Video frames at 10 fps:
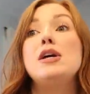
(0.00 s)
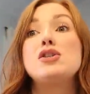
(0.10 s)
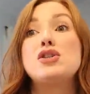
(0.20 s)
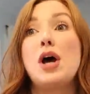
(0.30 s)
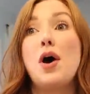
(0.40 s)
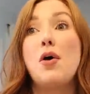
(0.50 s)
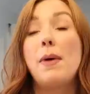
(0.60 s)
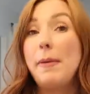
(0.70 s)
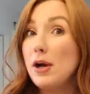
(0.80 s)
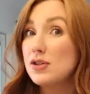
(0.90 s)
So
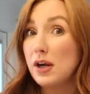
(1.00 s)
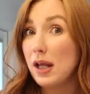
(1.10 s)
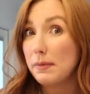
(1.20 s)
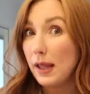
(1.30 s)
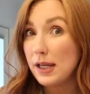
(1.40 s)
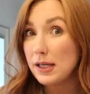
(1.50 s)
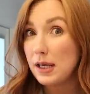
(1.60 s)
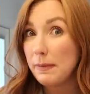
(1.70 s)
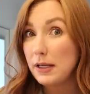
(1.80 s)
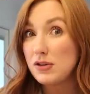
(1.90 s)
my parents already had planned to
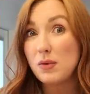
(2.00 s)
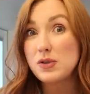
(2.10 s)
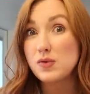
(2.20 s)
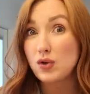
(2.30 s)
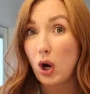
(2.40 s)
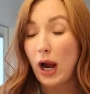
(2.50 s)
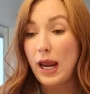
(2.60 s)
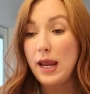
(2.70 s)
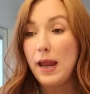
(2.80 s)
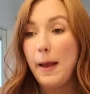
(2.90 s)
keep Ezra, which was
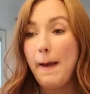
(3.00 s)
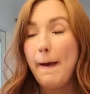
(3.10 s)
great.